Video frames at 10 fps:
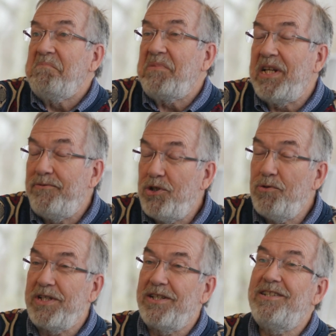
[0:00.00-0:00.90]
gives
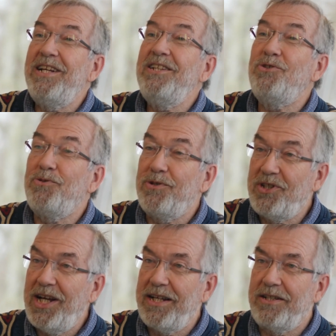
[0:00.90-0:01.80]
you as a teacher a
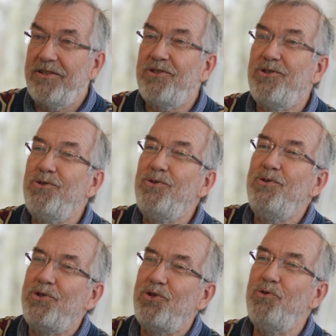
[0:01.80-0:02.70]
chance
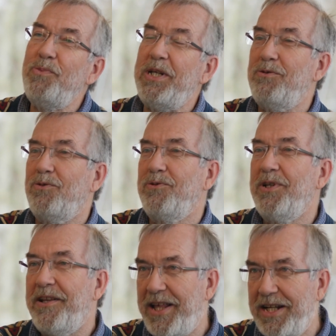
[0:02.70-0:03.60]
to zoom in
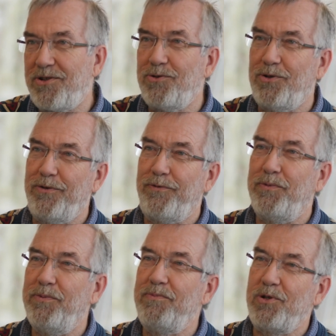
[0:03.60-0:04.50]
on that sort of
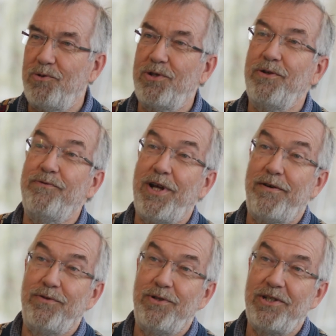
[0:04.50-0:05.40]
source of
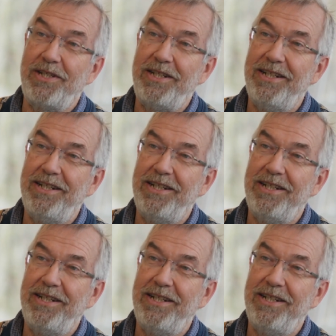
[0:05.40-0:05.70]
diversity.